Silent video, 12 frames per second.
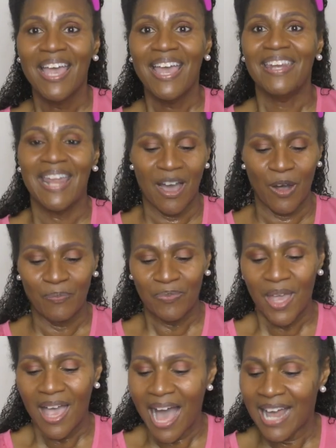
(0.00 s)
Now,
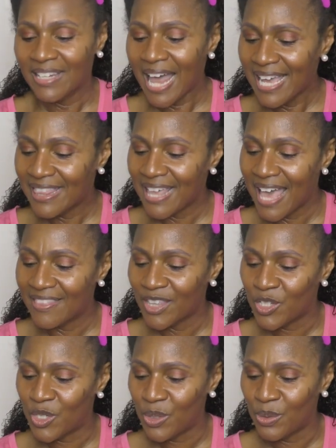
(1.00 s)
I like that the
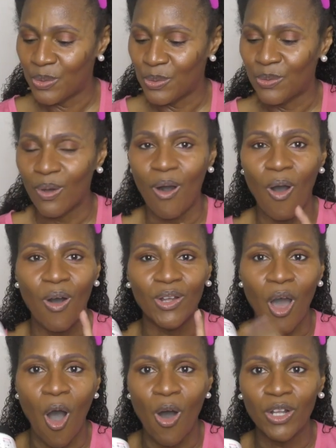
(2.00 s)
DOUX,
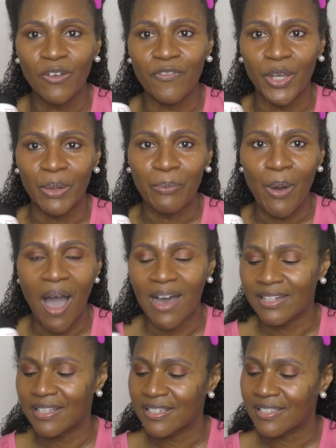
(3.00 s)
on all of their
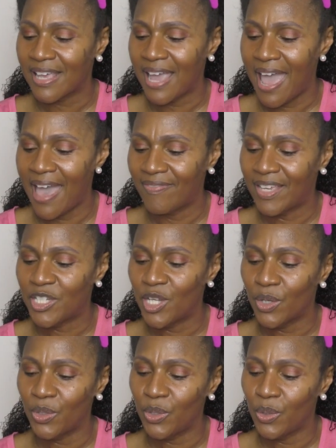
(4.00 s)
products, they
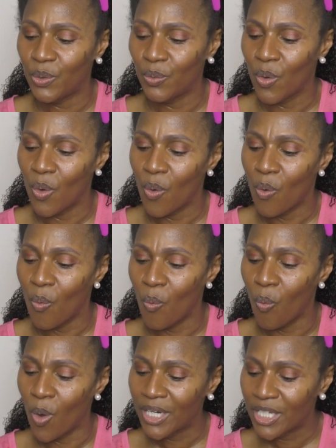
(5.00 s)
tell you
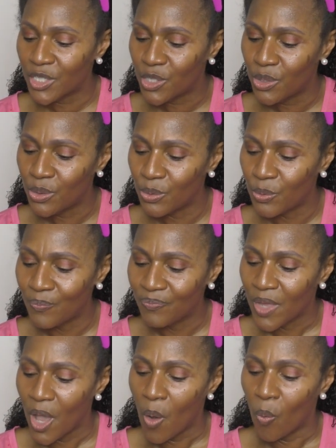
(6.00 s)
what it do,
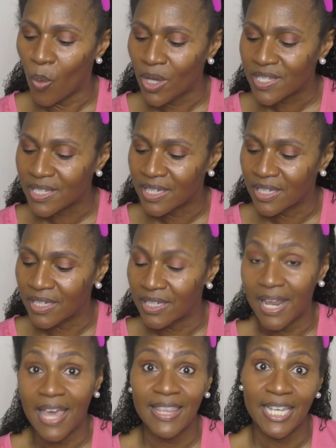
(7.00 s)
what's good,
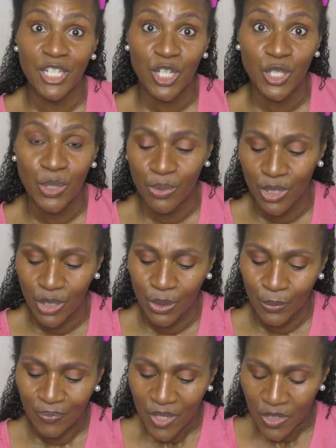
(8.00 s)
and then to do you.